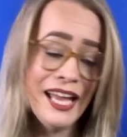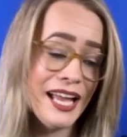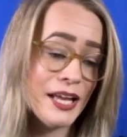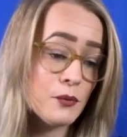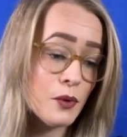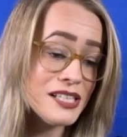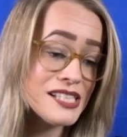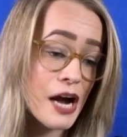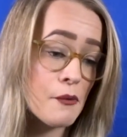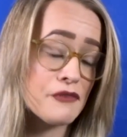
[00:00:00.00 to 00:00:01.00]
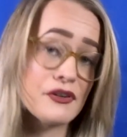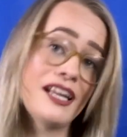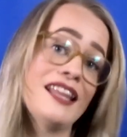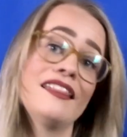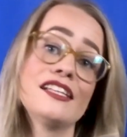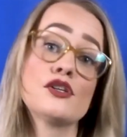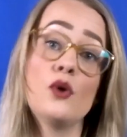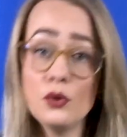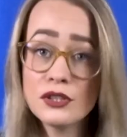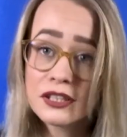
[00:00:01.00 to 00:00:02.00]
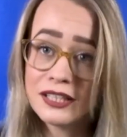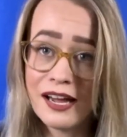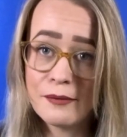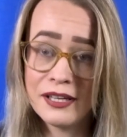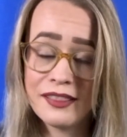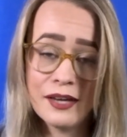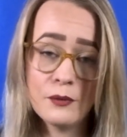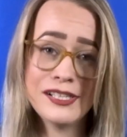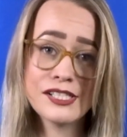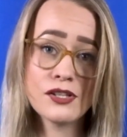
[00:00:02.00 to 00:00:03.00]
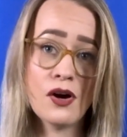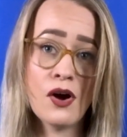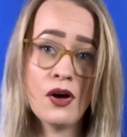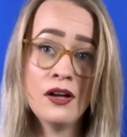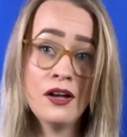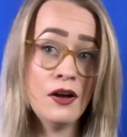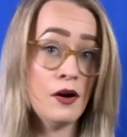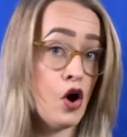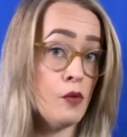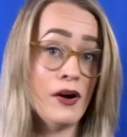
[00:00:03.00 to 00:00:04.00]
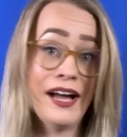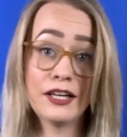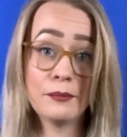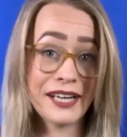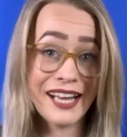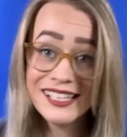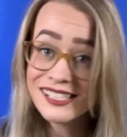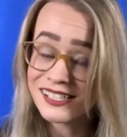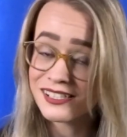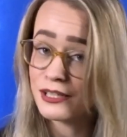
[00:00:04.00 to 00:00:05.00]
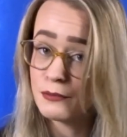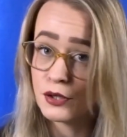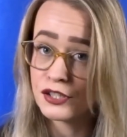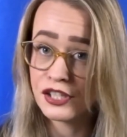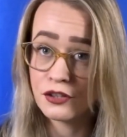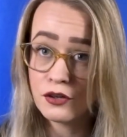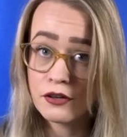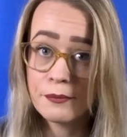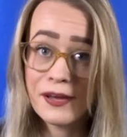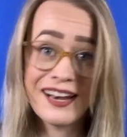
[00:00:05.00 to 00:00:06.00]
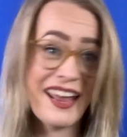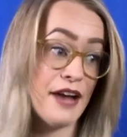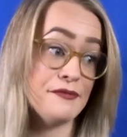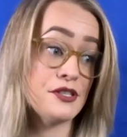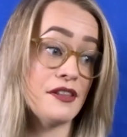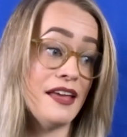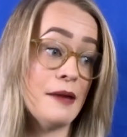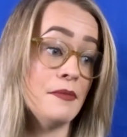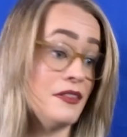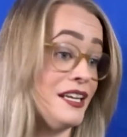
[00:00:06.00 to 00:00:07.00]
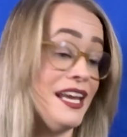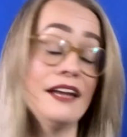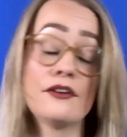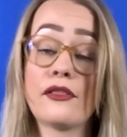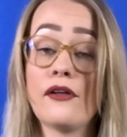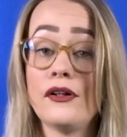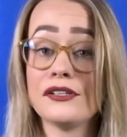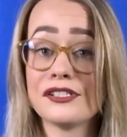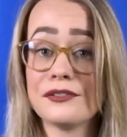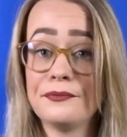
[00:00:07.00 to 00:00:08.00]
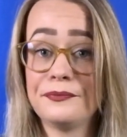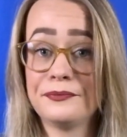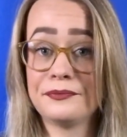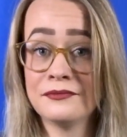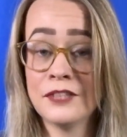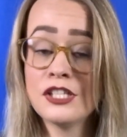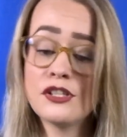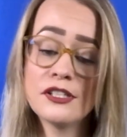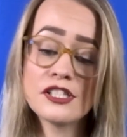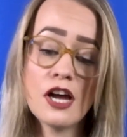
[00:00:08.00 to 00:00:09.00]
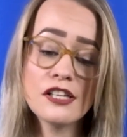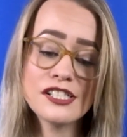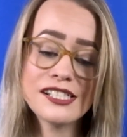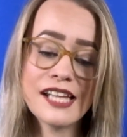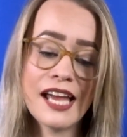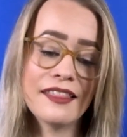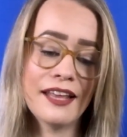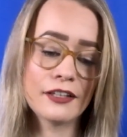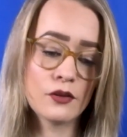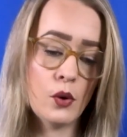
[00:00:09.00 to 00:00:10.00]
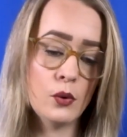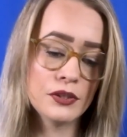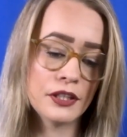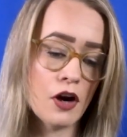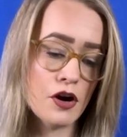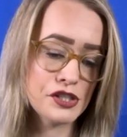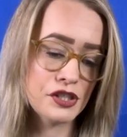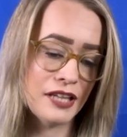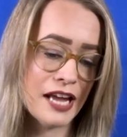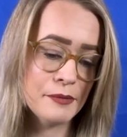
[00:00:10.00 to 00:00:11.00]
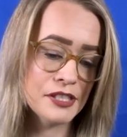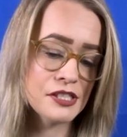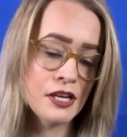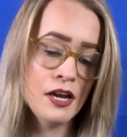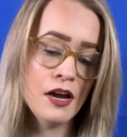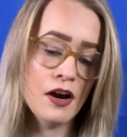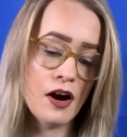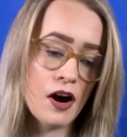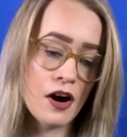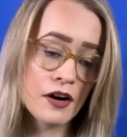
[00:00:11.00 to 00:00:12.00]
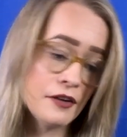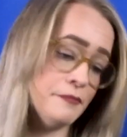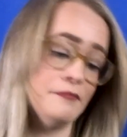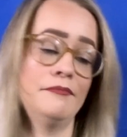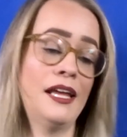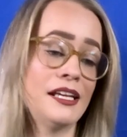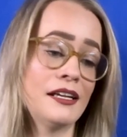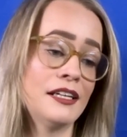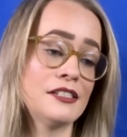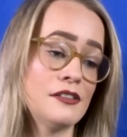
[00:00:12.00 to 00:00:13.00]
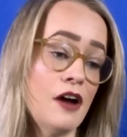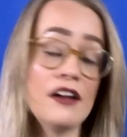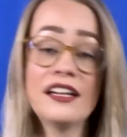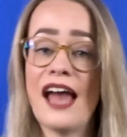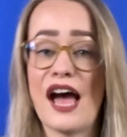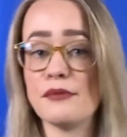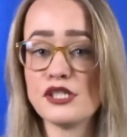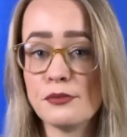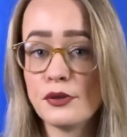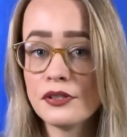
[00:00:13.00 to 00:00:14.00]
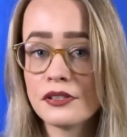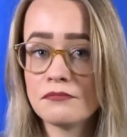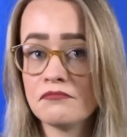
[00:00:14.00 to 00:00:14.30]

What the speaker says: It was, however, in this colder climate that we saw Homo heidelbergensis emerge in Europe, and after them, the Neanderthals. So it's not to say that cold and harsh climates are making it uninhabitable.